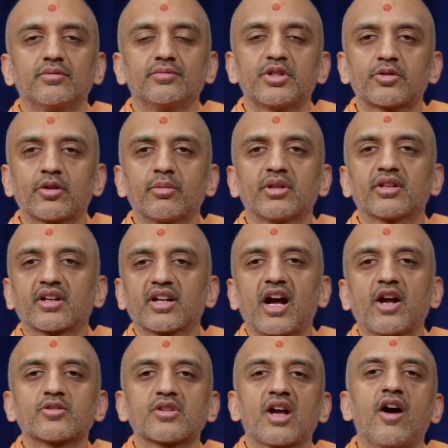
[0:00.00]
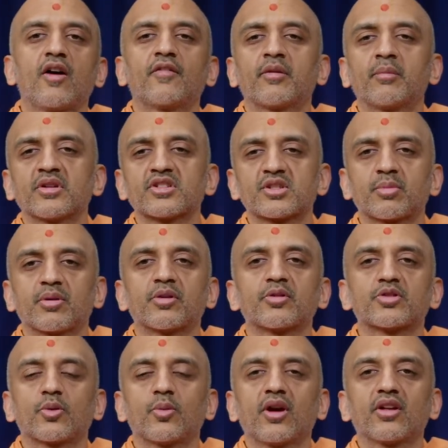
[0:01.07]
Vishwamitra counts however much
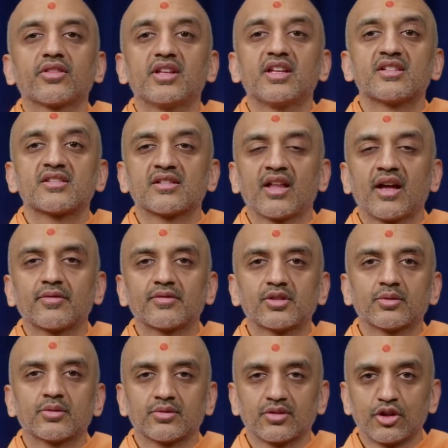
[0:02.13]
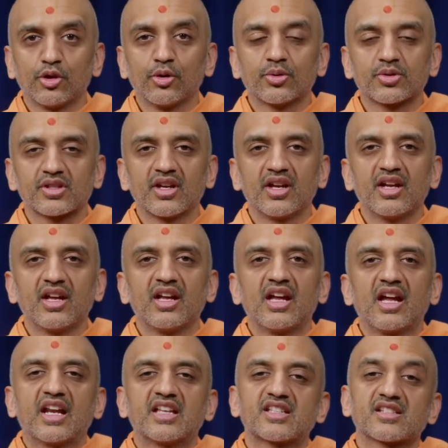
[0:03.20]
spiritual wealth he's left to use,
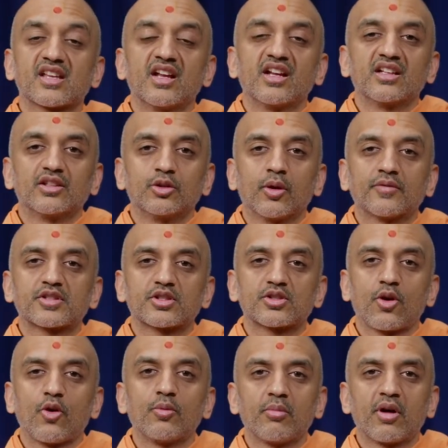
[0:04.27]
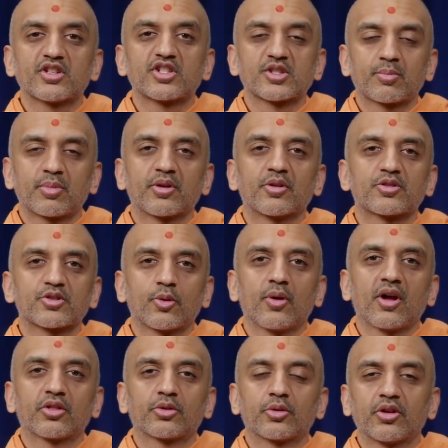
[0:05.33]
and he says, you have so much spiritual
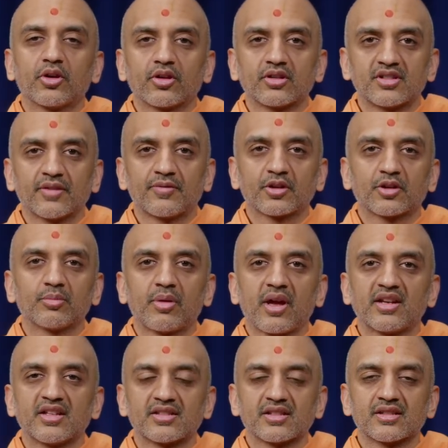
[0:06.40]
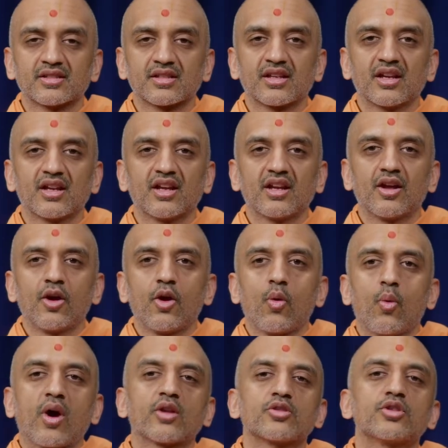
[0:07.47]
wealth through your difficult penances.
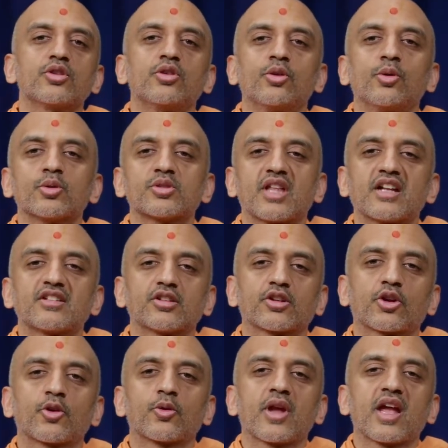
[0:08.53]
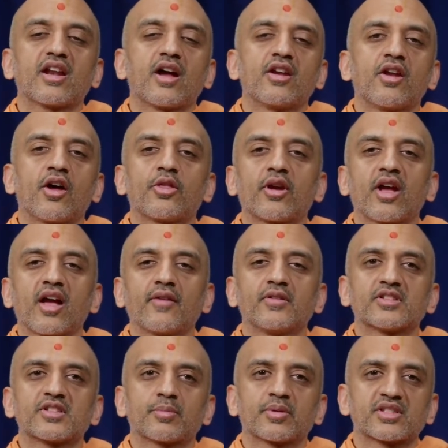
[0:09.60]
Why don't you use that to create another
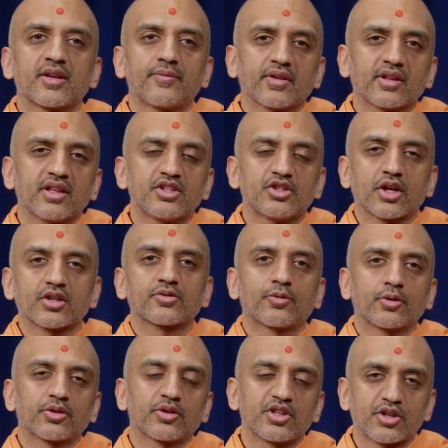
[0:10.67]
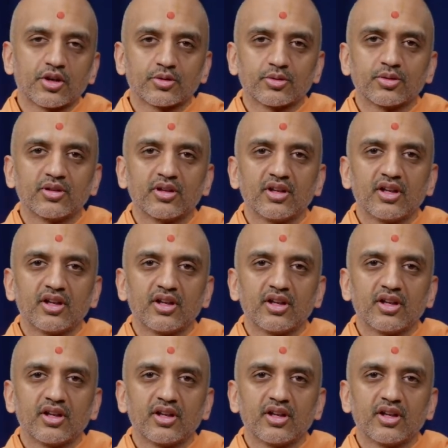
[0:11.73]
heaven specifically just for Trishanku?